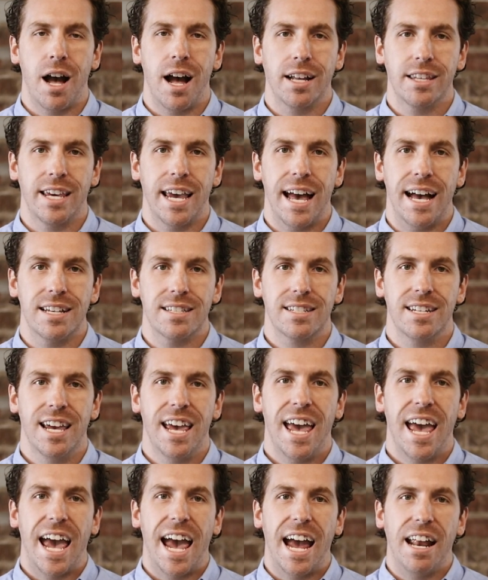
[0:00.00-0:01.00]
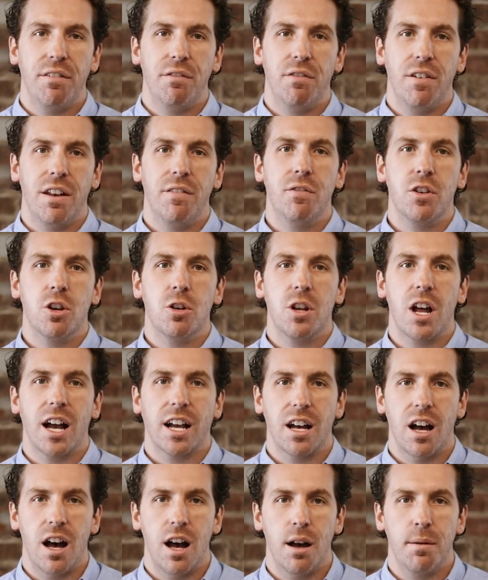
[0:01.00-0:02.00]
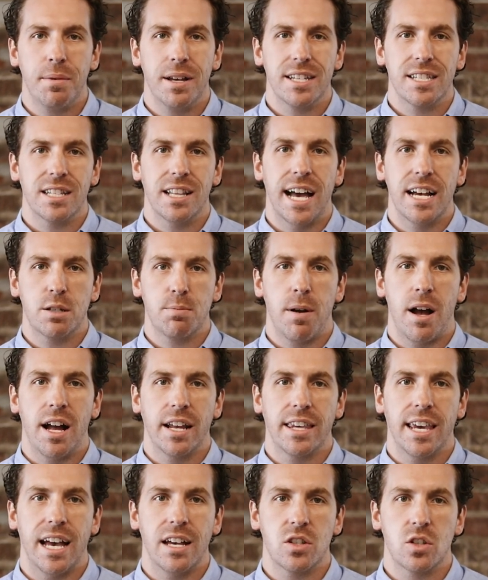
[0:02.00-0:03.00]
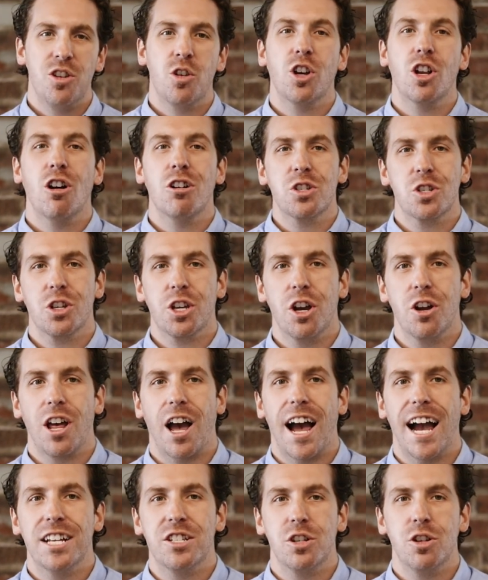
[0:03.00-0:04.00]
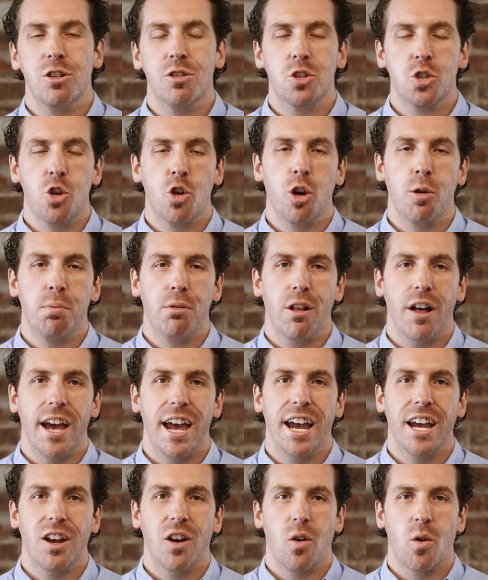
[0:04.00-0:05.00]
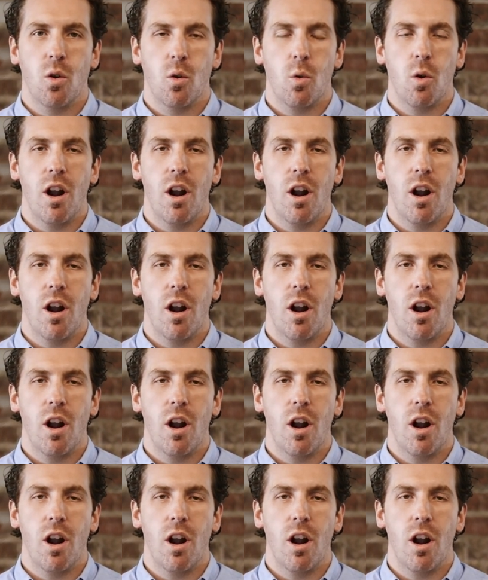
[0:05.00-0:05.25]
Podcast at venveo.com slash podcast. You can also go to iTunes, Google Play, or